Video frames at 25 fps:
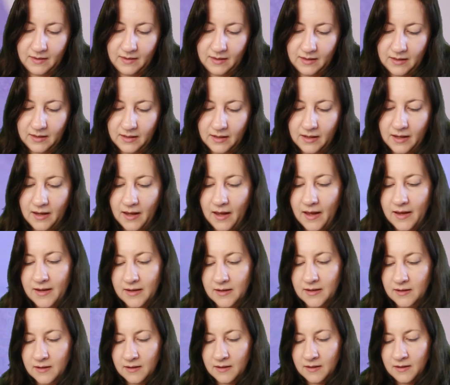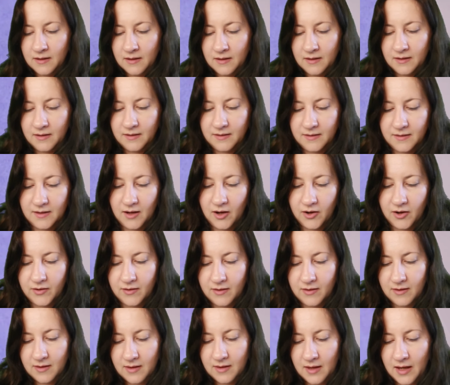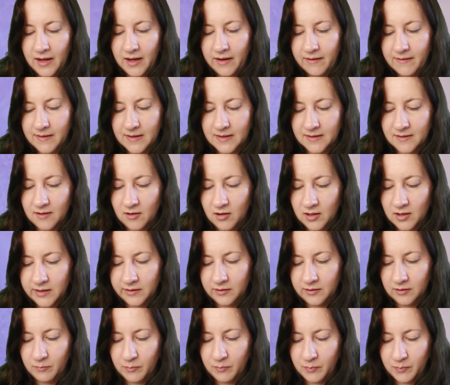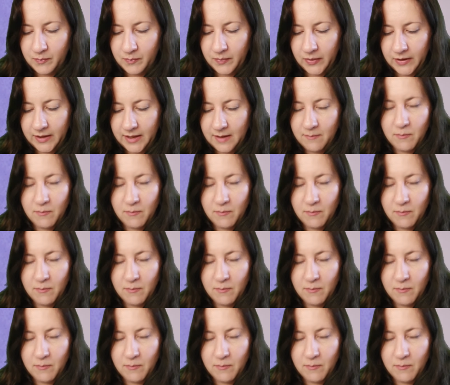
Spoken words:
Okay, so there is our little bunny